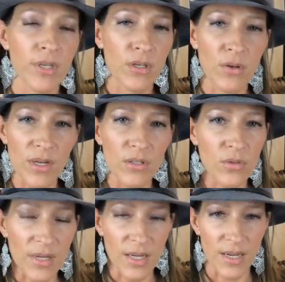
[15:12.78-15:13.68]
you know, I
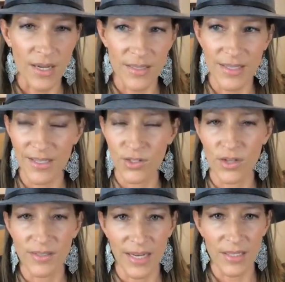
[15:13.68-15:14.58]
do a, a it's
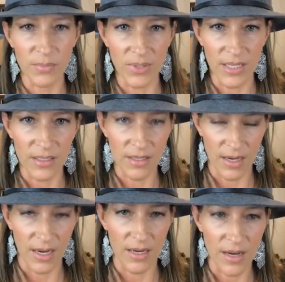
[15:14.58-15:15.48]
called Dandy Blend,
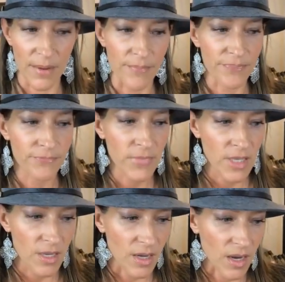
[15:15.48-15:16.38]
a, um,
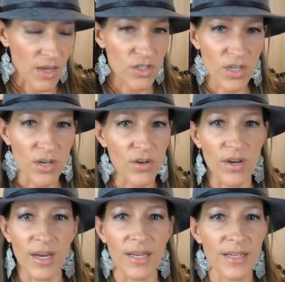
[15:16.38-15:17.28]
a
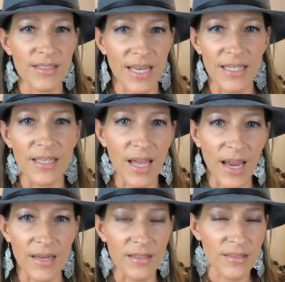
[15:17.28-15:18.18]
chicory
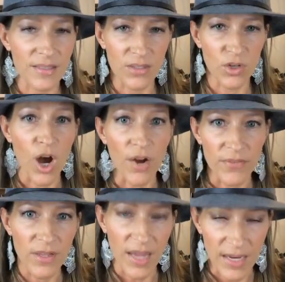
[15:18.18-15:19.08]
dandelion that's a
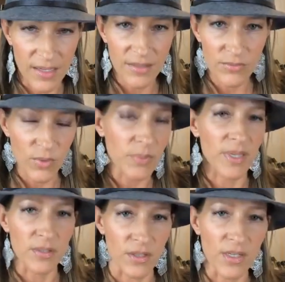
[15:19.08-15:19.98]
coffee-like
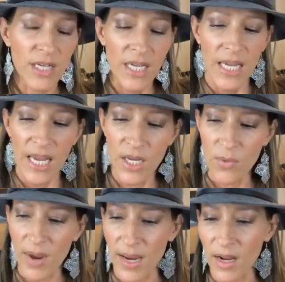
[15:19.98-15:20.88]
replacer.
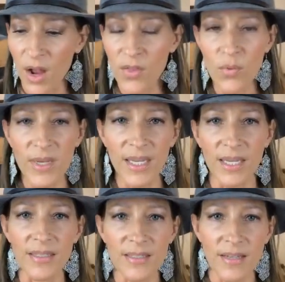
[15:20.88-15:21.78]
Anyway, on the
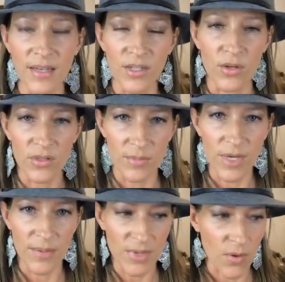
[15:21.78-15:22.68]
weekends, you know,
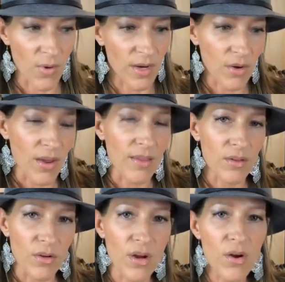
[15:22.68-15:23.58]
sometimes I want, okay, a
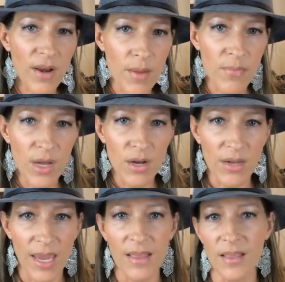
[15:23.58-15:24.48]
little coconut
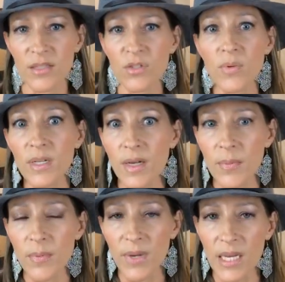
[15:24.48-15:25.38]
milk and let's sweeten it
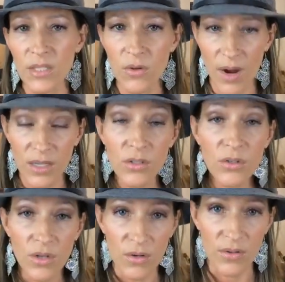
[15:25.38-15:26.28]
up a bit. So I'll do
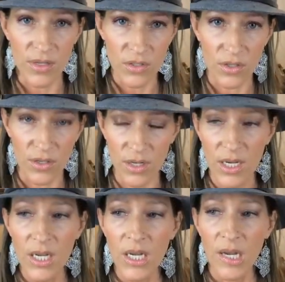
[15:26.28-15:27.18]
coconut sugar.
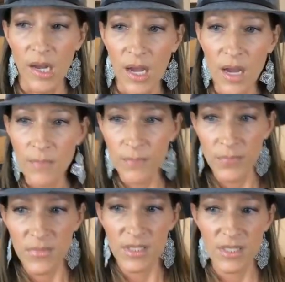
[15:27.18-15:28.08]
Um,
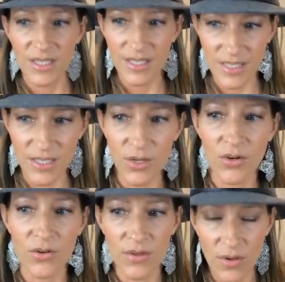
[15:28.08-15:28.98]

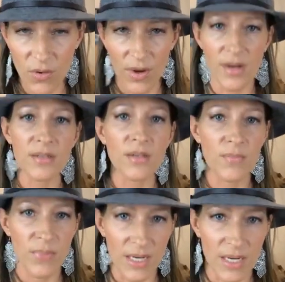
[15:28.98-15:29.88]
still going to
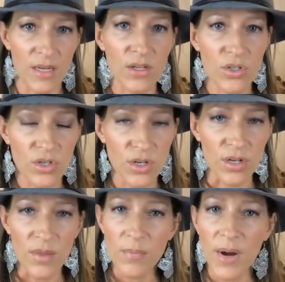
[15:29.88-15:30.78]
be a
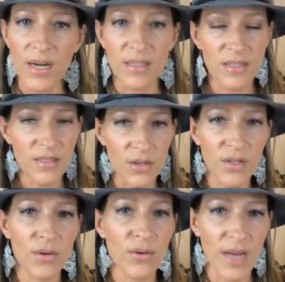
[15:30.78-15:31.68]
sugar. The body's still
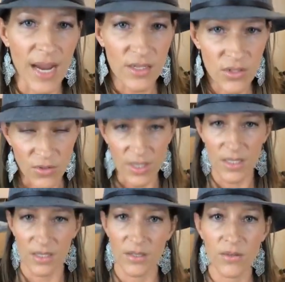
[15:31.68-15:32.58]
going to react to
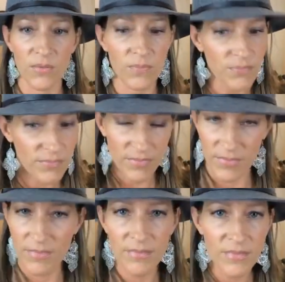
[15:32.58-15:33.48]
it
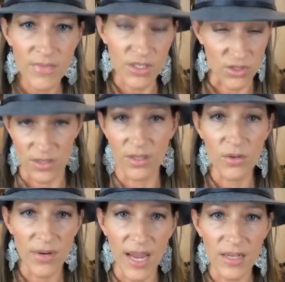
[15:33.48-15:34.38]
it's just going to
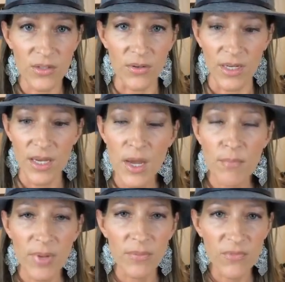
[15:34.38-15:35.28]
react to it.
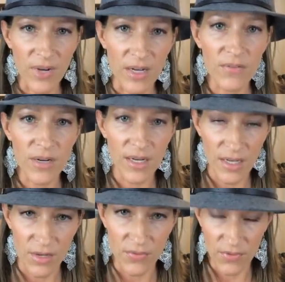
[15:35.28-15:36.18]
But I'm very, very
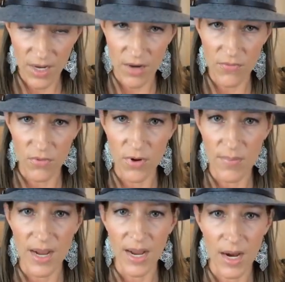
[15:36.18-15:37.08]
caref careful
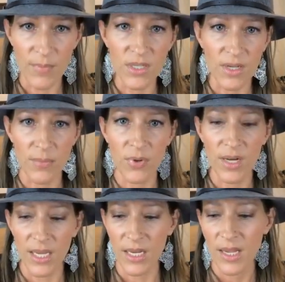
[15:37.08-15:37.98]
about how much I
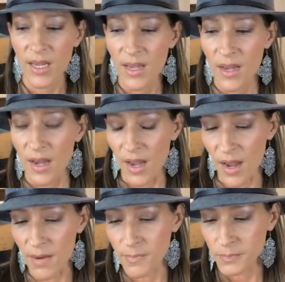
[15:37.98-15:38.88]
put in.
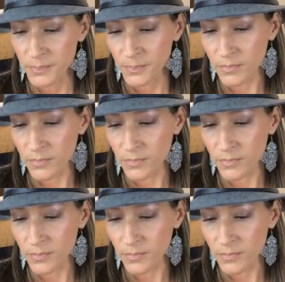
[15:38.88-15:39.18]
Um,